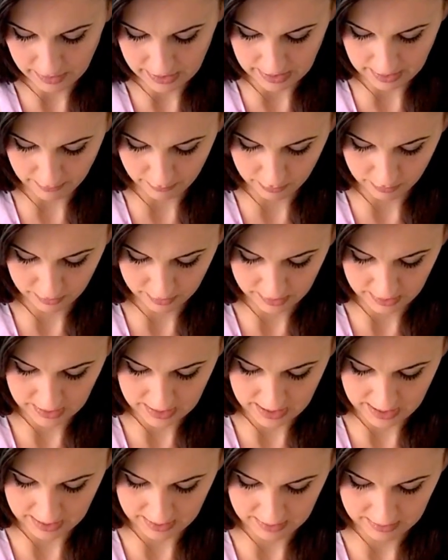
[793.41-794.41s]
Be careful not to
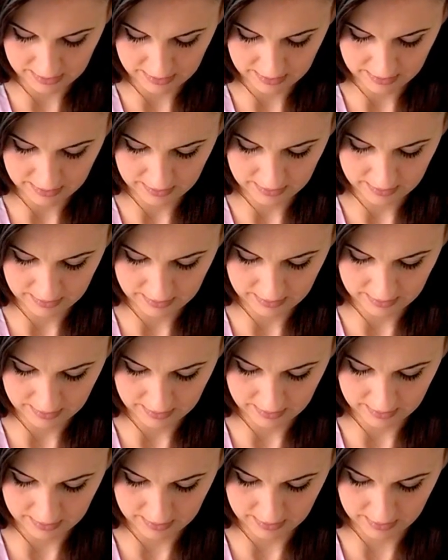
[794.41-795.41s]
get
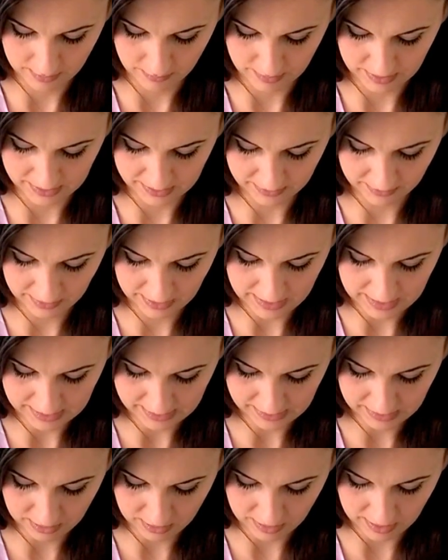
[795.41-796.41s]
the rest of the
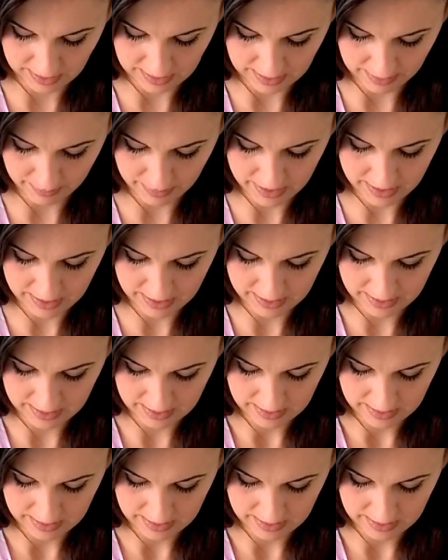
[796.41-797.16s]
elastic, only that bit.